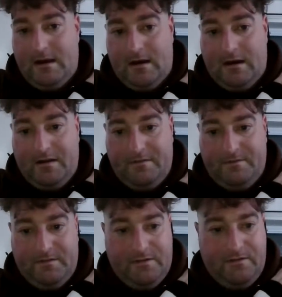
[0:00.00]
"I
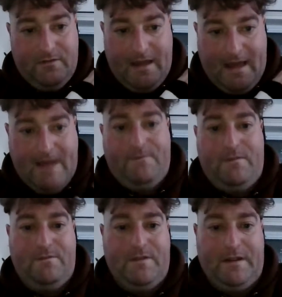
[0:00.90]
will do
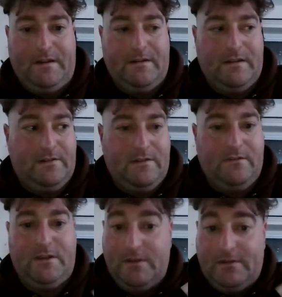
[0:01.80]
everything until
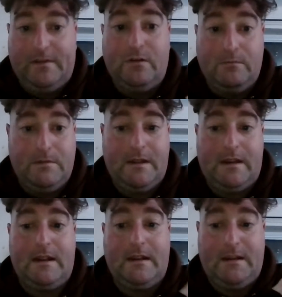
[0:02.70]
you tell
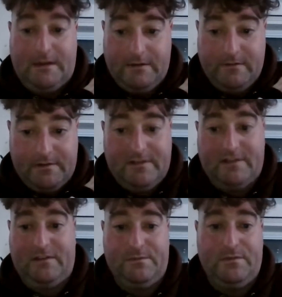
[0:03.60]
me you are
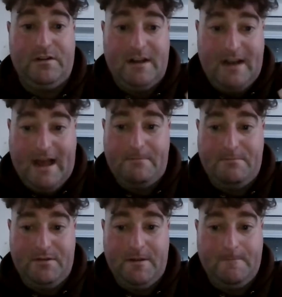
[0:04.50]
satisfied and
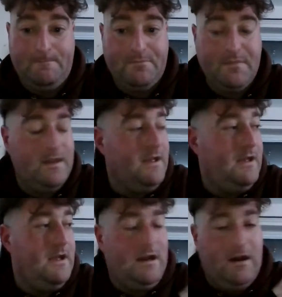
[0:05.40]
happy."
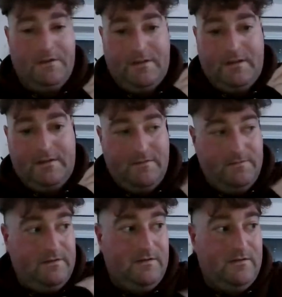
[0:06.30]
I said,
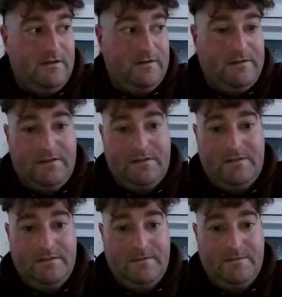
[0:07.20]
"Well," I says,